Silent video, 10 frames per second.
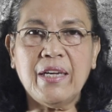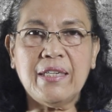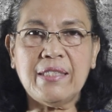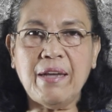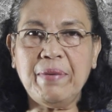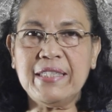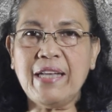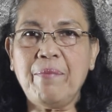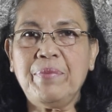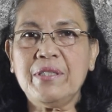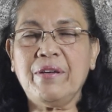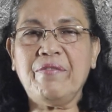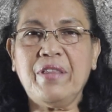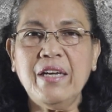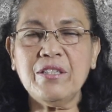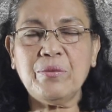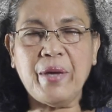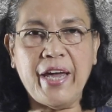Some examples of this, we